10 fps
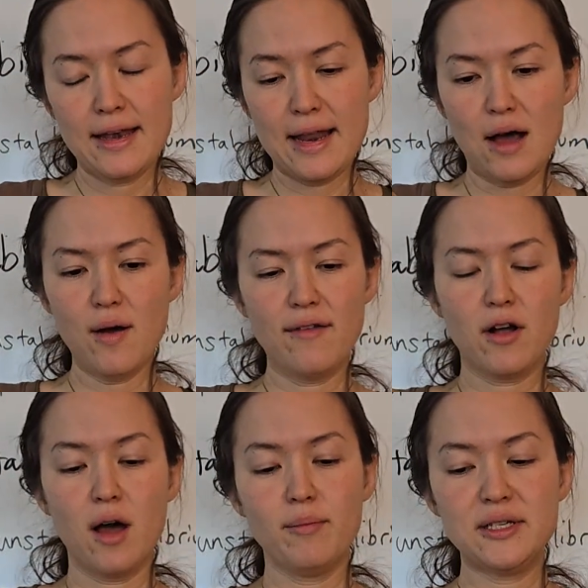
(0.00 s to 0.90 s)
now I've
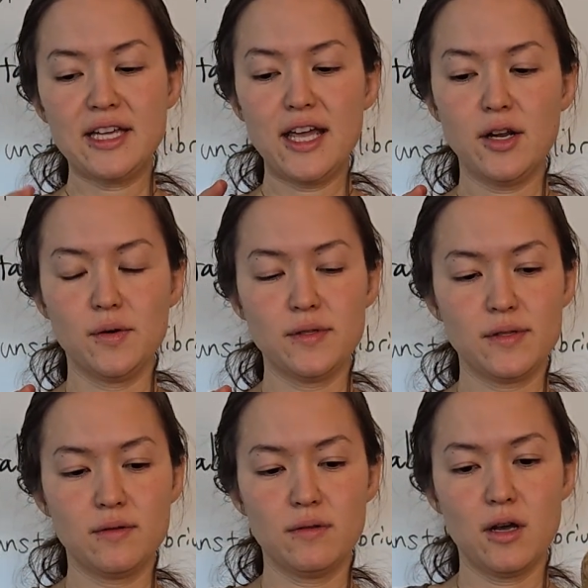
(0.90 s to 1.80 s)
got
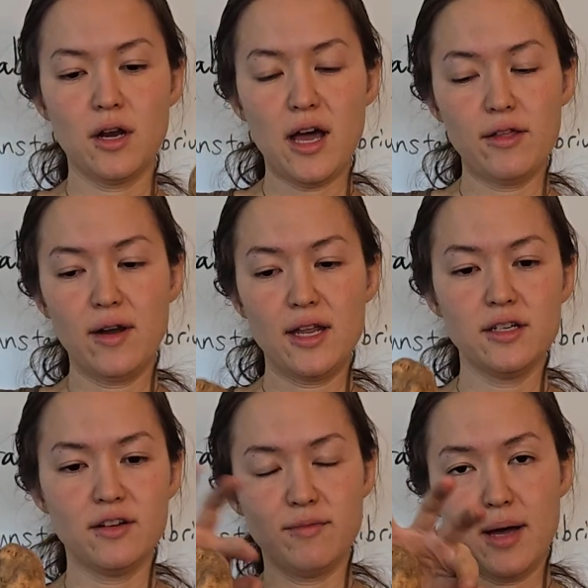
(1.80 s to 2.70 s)
potatoes on either
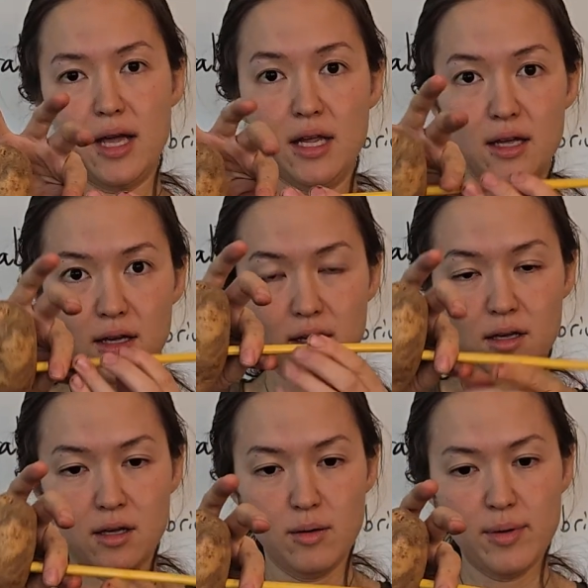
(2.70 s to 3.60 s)
end of my
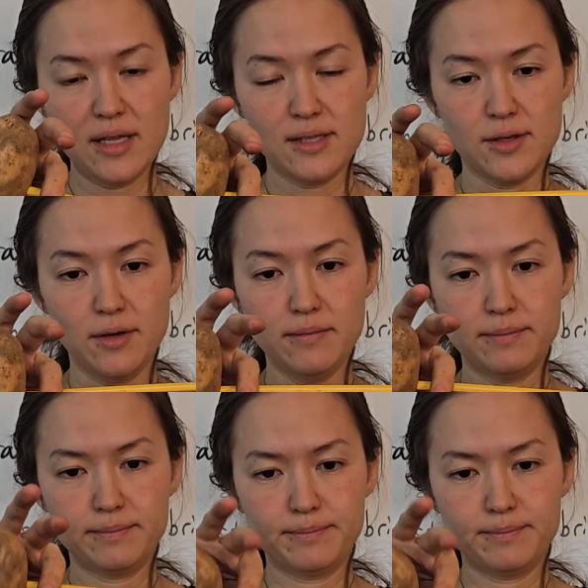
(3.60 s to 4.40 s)
pencil,